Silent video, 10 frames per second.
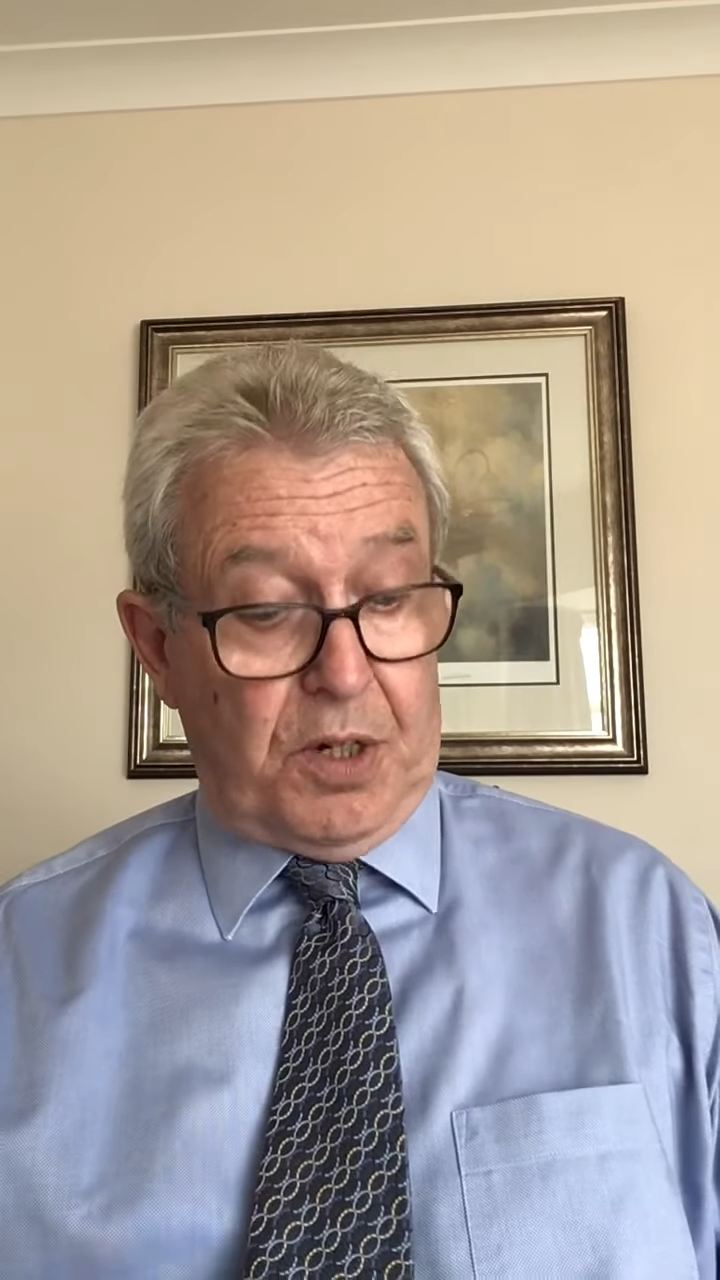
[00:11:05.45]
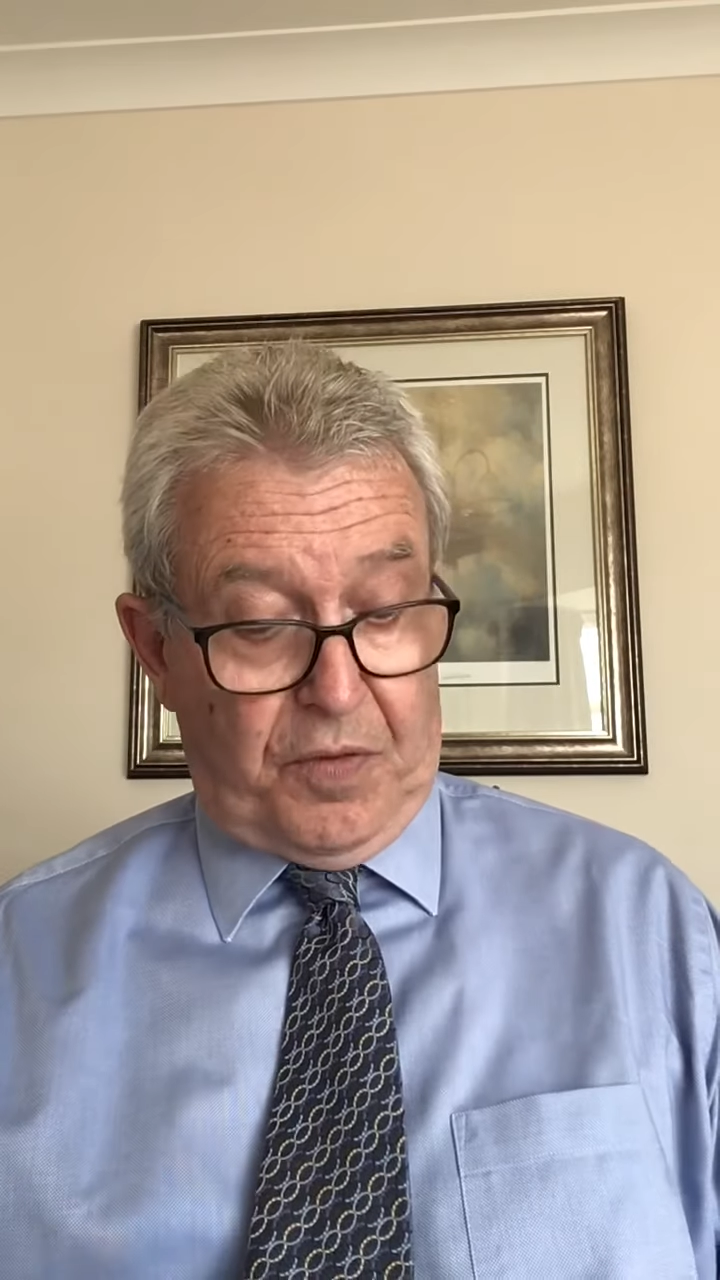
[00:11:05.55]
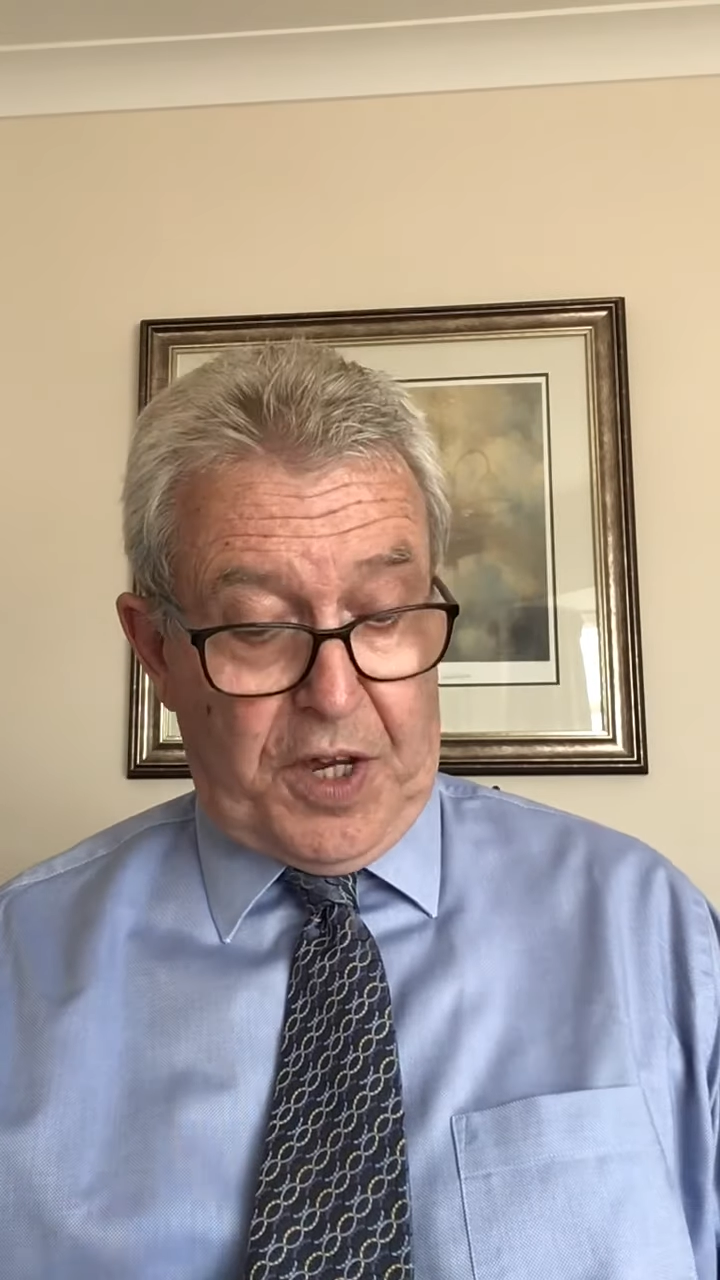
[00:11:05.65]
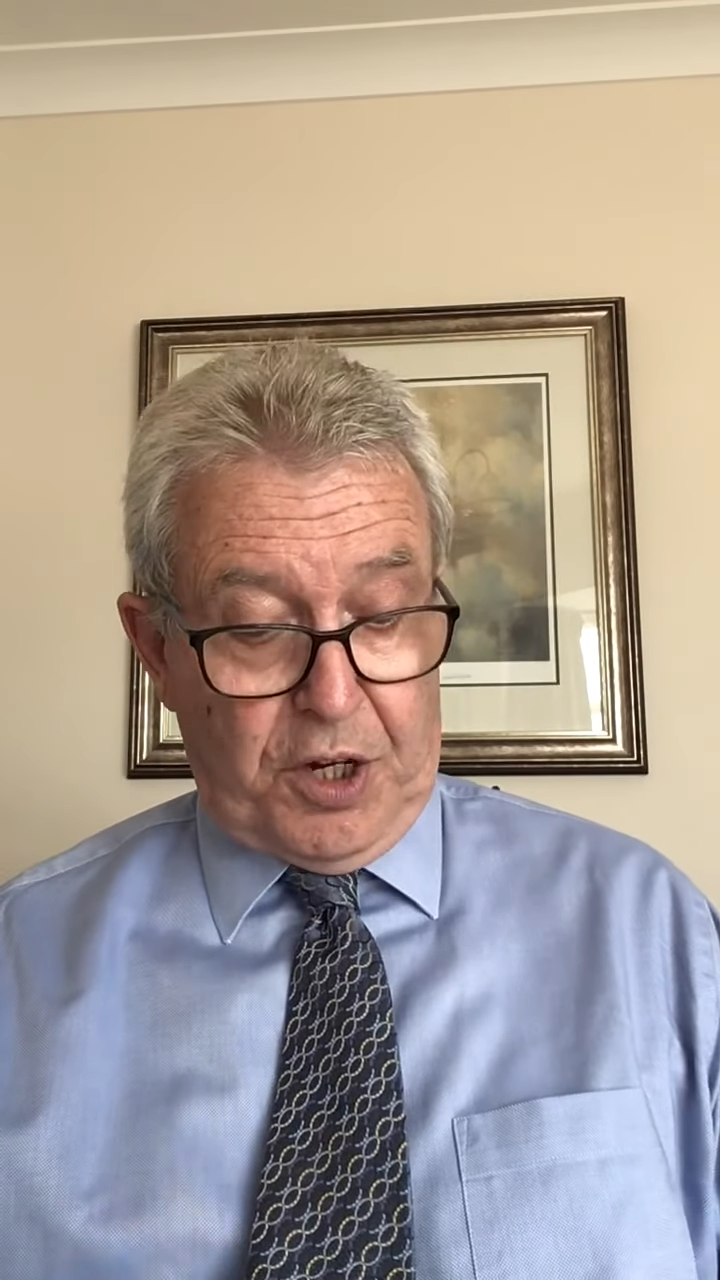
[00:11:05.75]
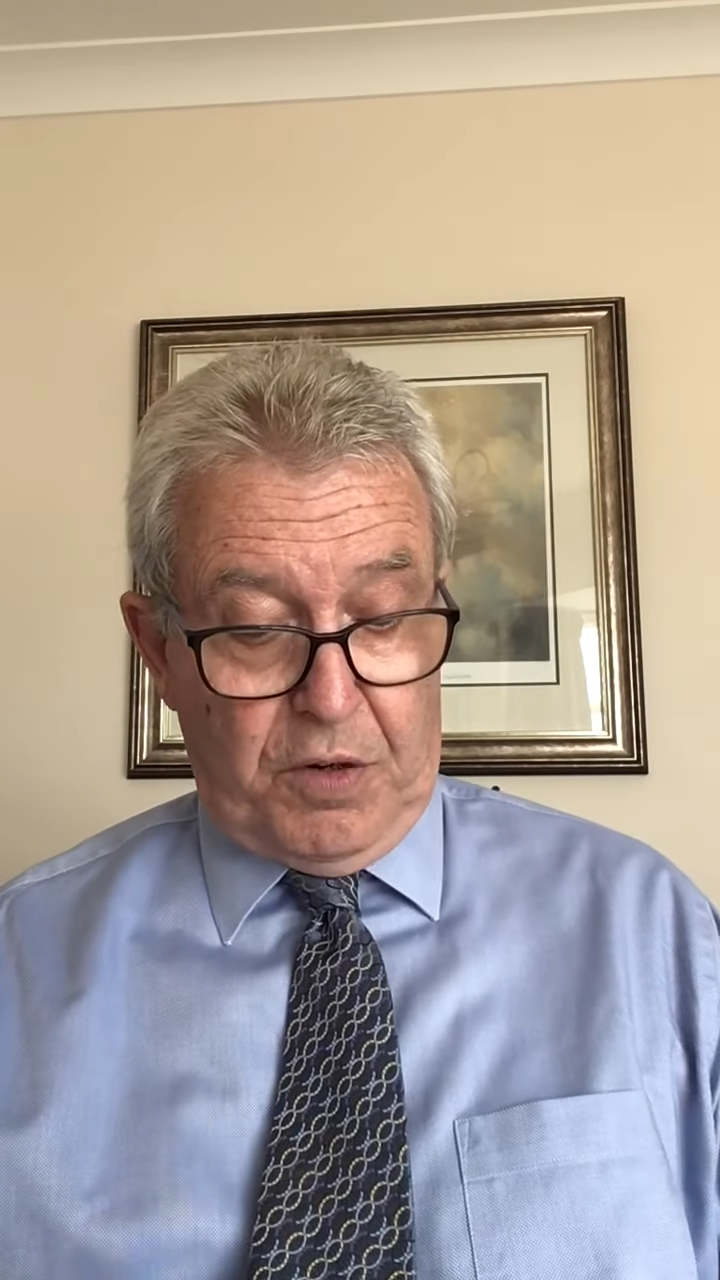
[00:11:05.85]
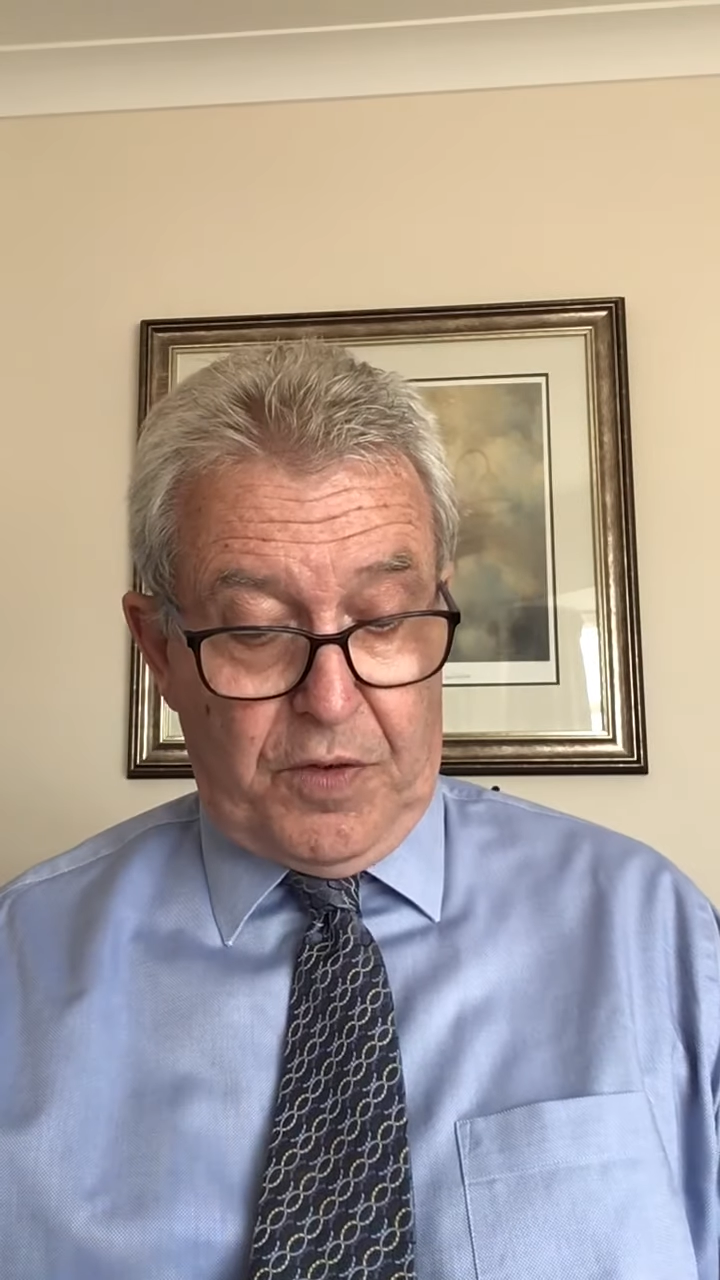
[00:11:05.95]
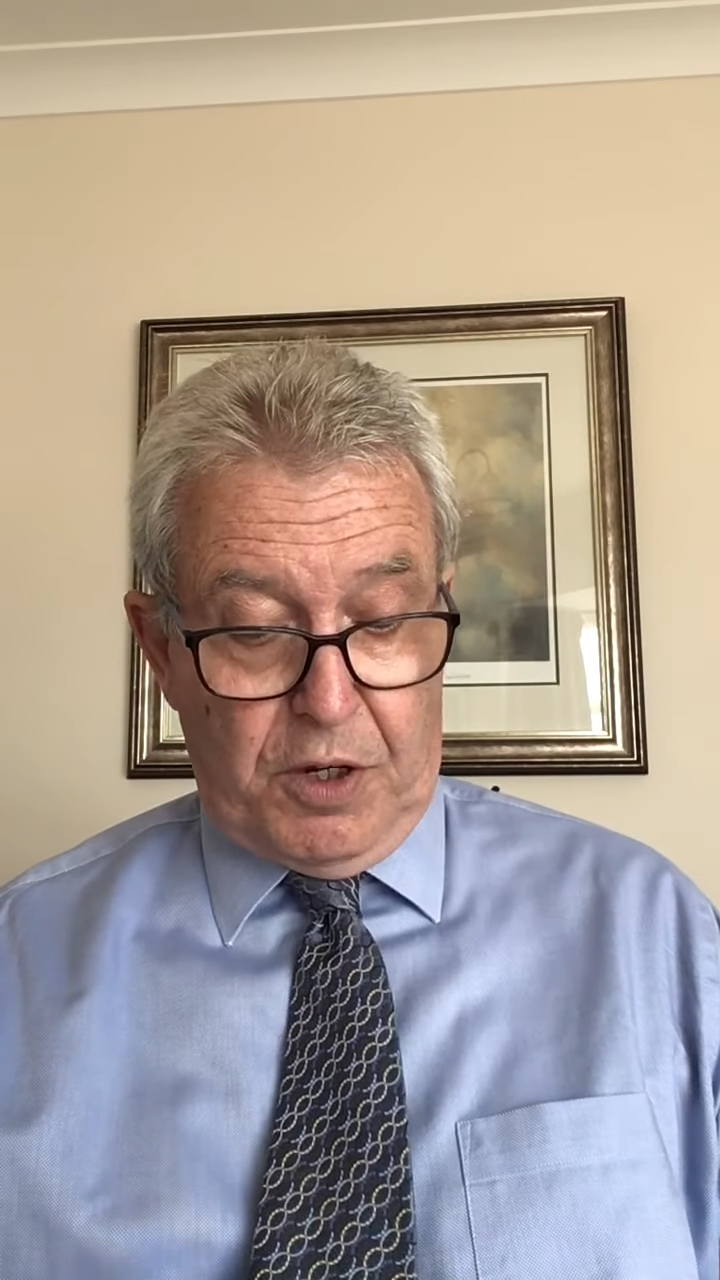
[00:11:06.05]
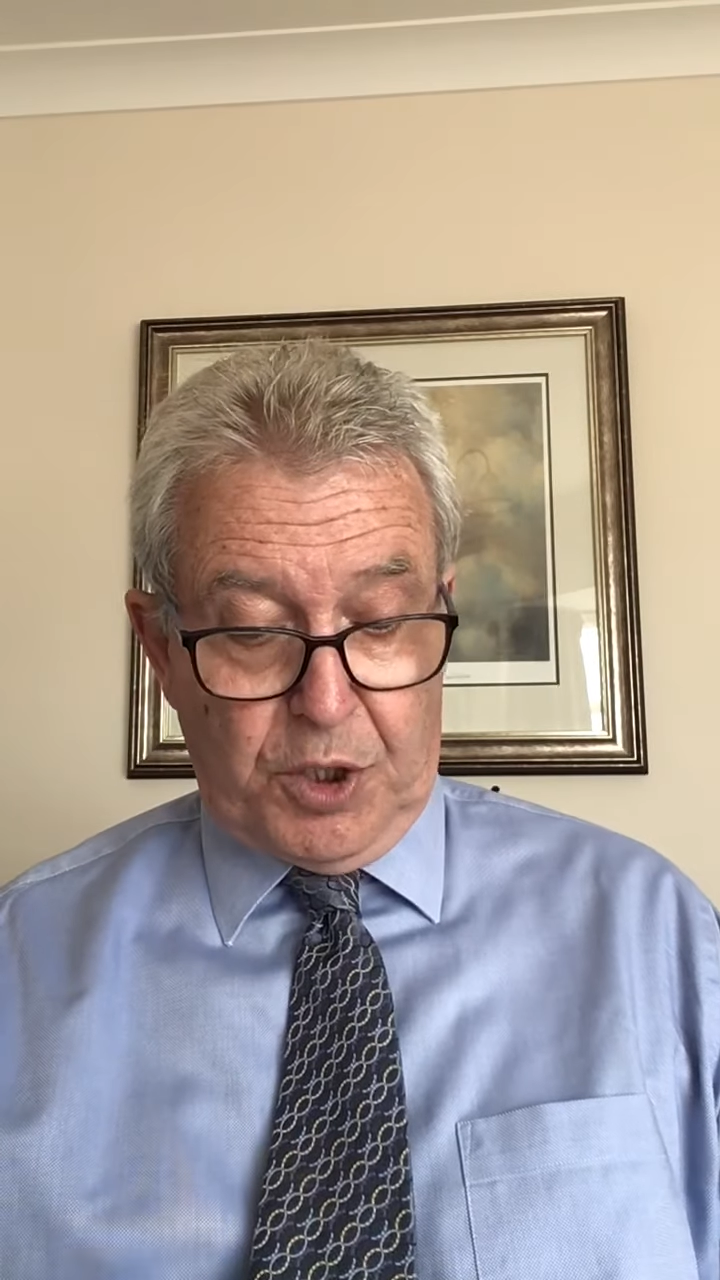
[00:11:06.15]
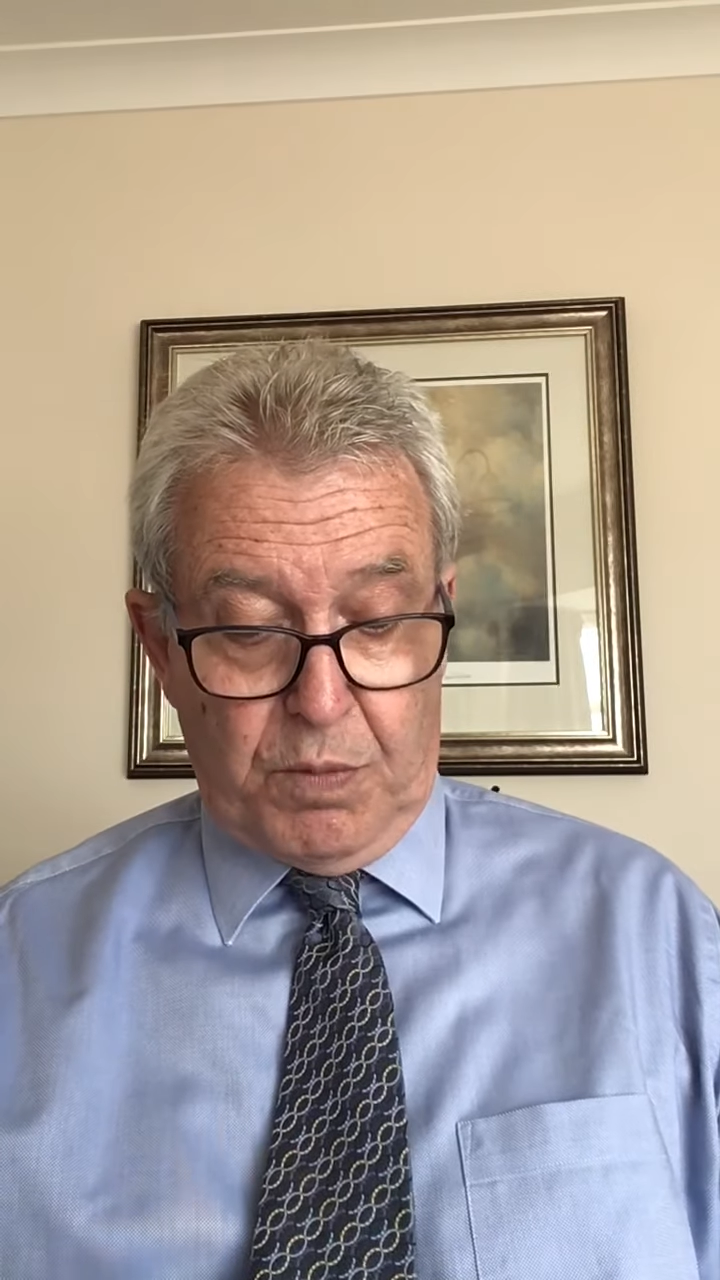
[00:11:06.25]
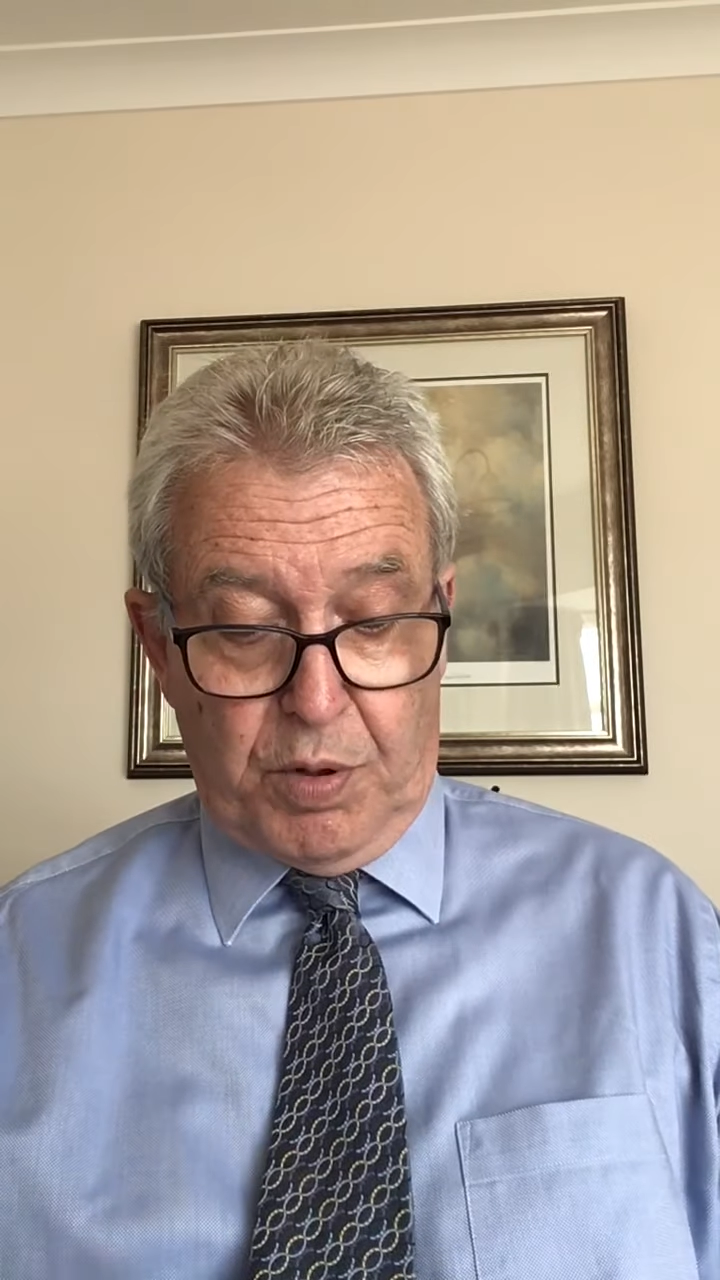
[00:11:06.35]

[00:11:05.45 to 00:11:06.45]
of their conversion